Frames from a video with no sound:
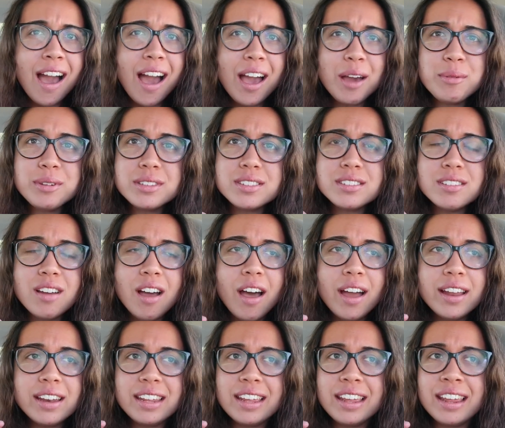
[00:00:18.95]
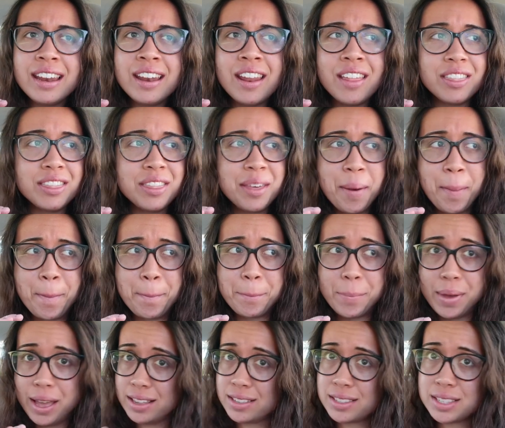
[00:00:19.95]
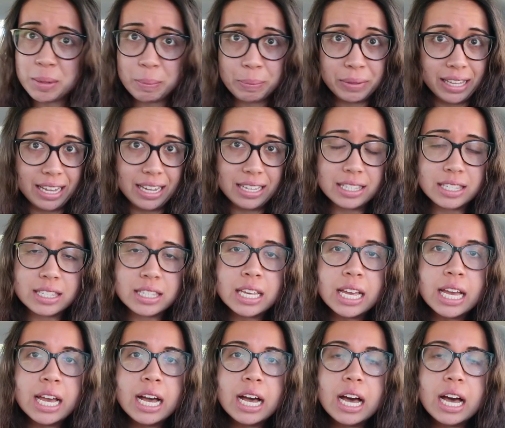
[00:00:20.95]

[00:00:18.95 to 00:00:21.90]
I was not in the best place.